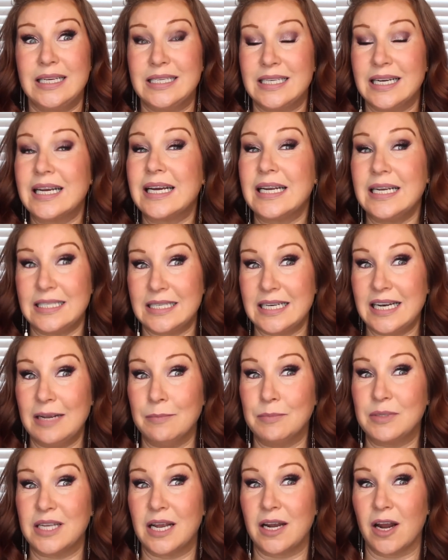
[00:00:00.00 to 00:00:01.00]
he's licking his
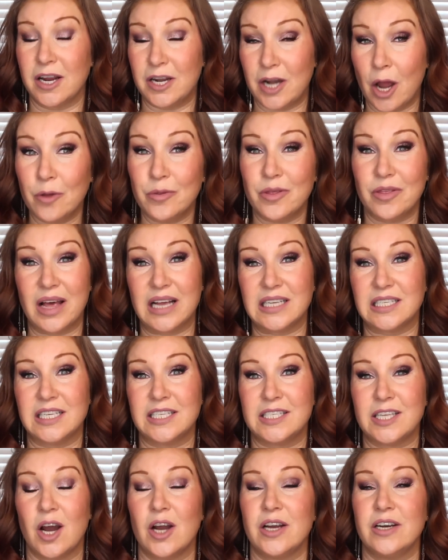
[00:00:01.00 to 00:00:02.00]
lips, and I know that that's
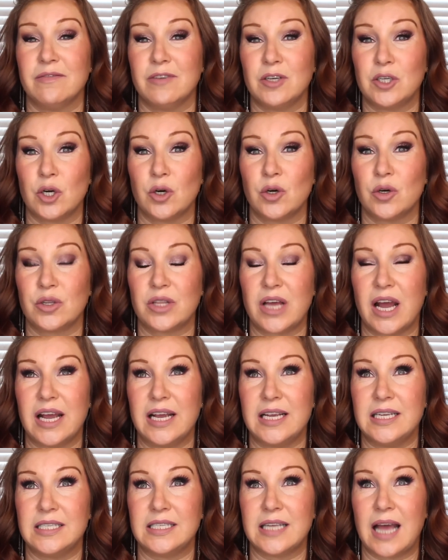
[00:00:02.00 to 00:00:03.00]
a sign of a dog
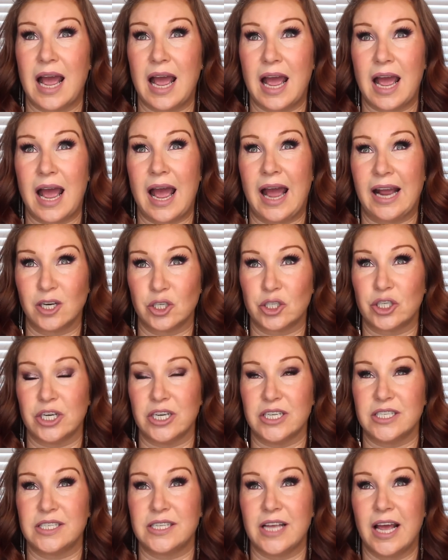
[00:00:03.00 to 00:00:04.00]
that is
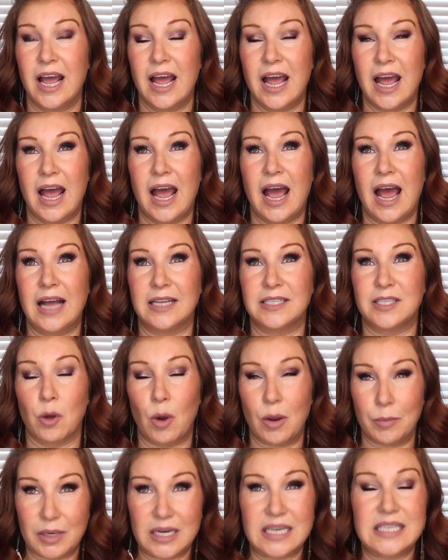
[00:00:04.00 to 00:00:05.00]
anxious, and
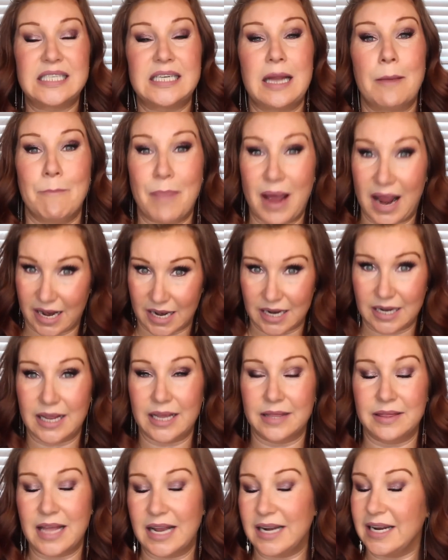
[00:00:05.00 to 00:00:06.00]
so I'm going to step back.
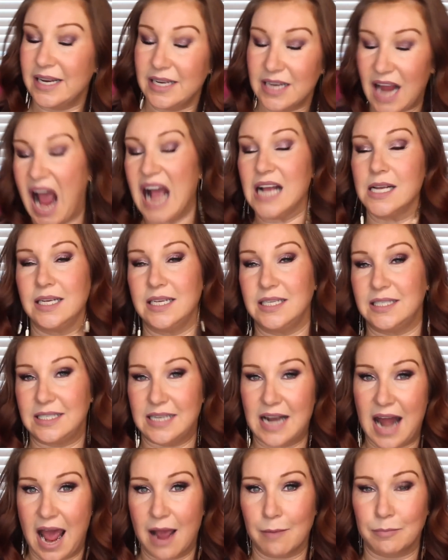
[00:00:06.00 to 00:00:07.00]
And then he
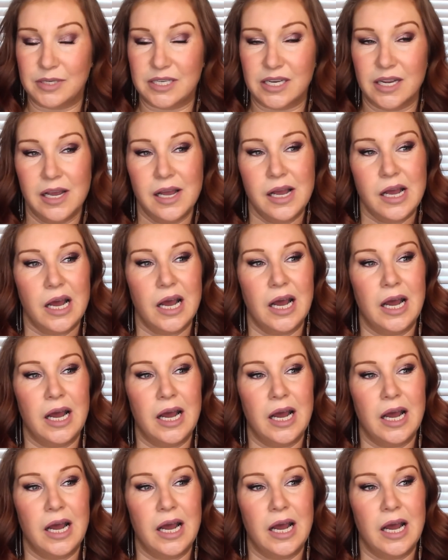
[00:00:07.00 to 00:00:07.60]
snapped,